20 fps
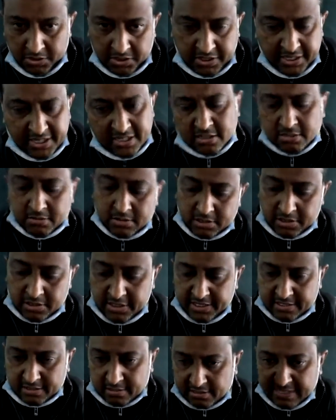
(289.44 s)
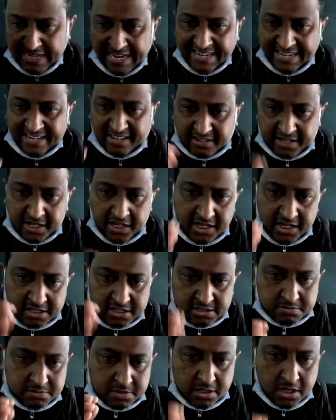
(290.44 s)
This directing
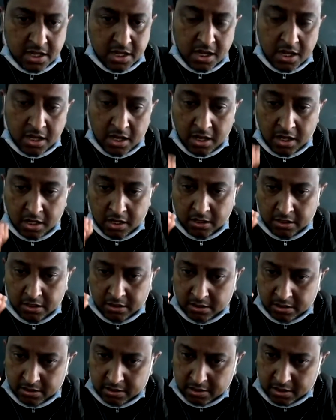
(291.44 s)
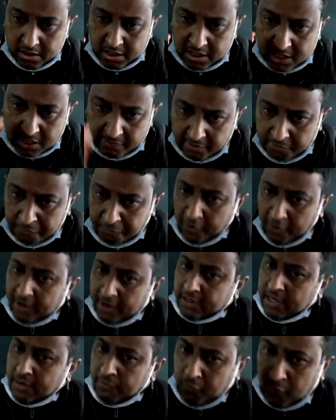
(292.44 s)
is given for
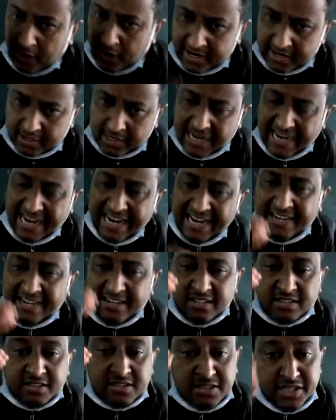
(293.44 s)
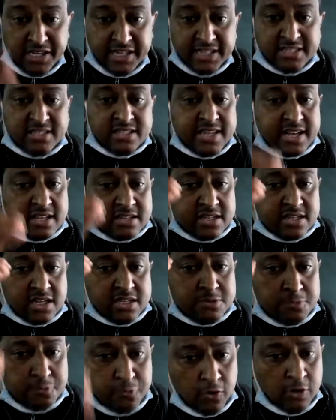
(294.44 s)
the work, and this
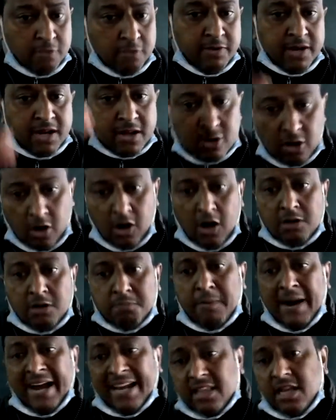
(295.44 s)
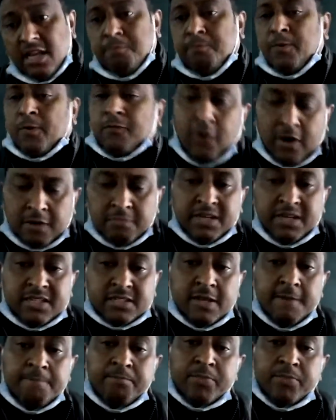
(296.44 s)
successful will got by the performance.